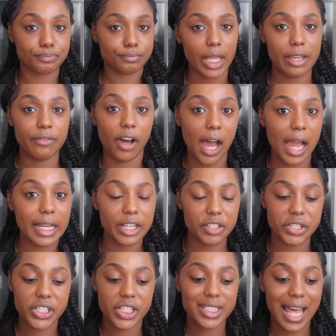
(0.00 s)
If I
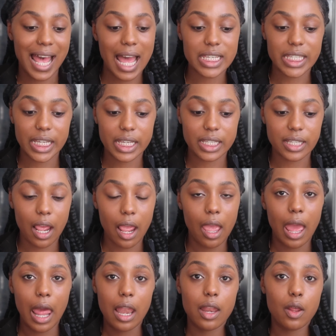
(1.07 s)
literally just added
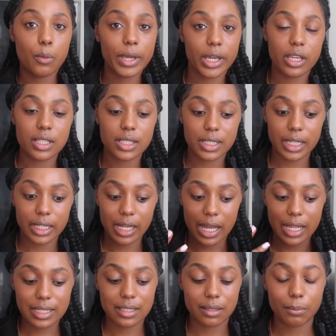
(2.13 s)
a little bit of concealer
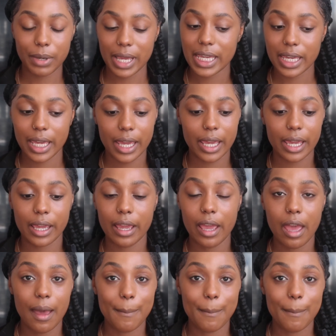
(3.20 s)
and some baking